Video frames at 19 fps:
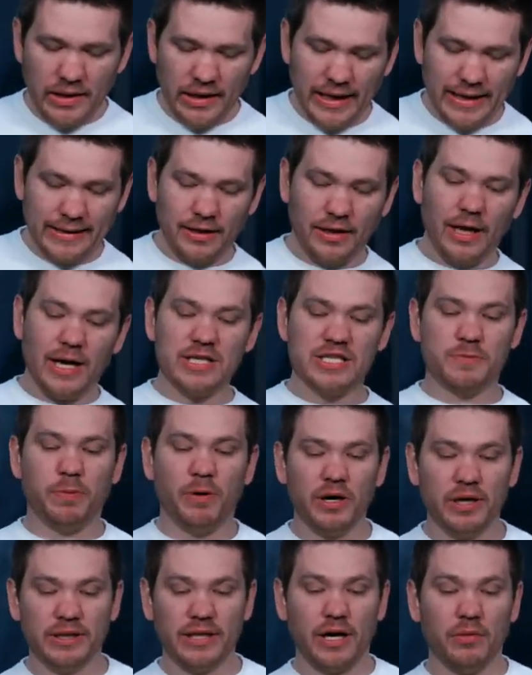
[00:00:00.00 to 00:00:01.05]
And the last
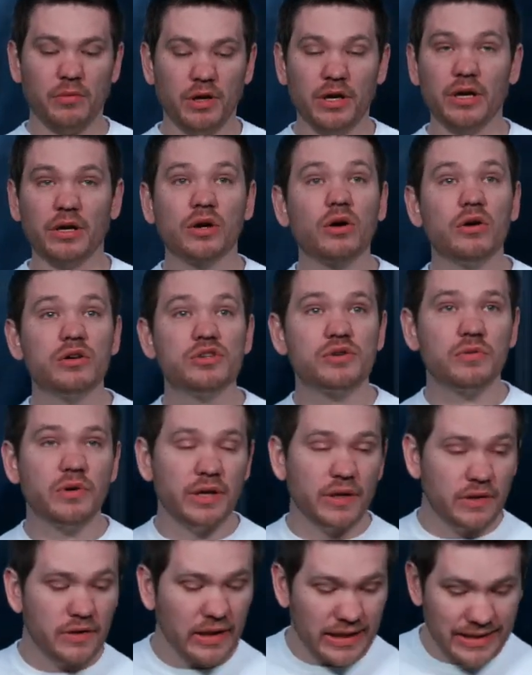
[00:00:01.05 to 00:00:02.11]
part that I want to encourage you
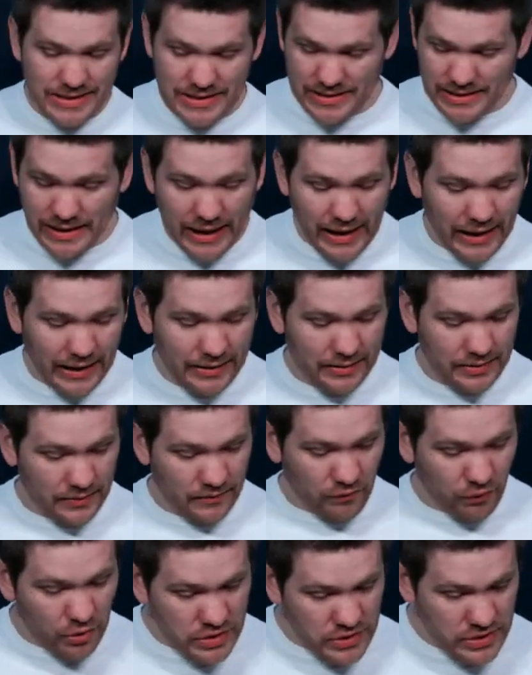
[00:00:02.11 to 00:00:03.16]
with is that
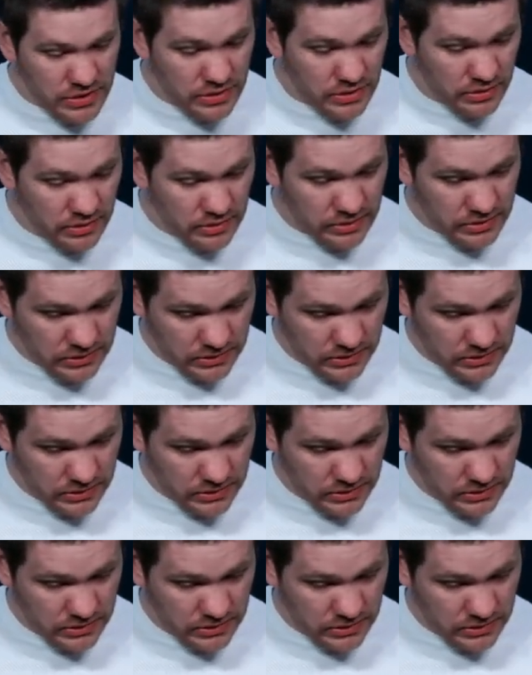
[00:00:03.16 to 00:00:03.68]
verse